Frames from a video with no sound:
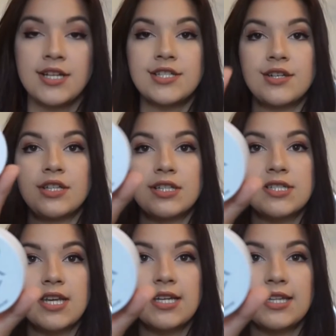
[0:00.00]
So it
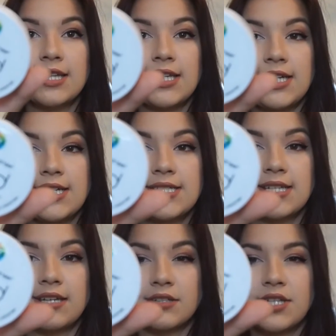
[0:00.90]
looks like this,
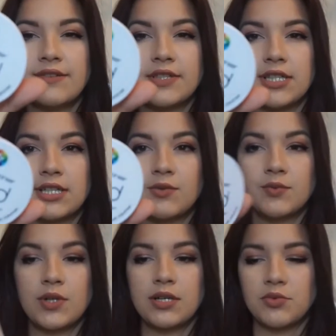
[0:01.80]
and they also have a liquid
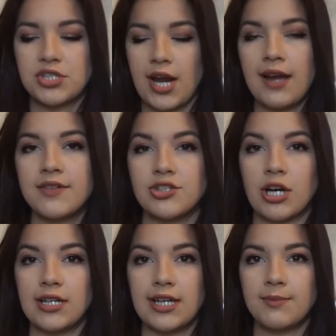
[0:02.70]
one, which I haven't
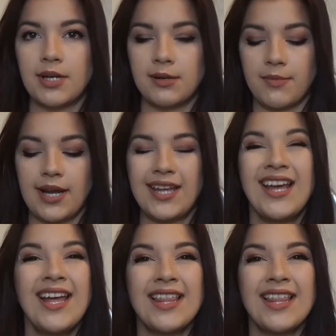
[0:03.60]
tried yet, but I might.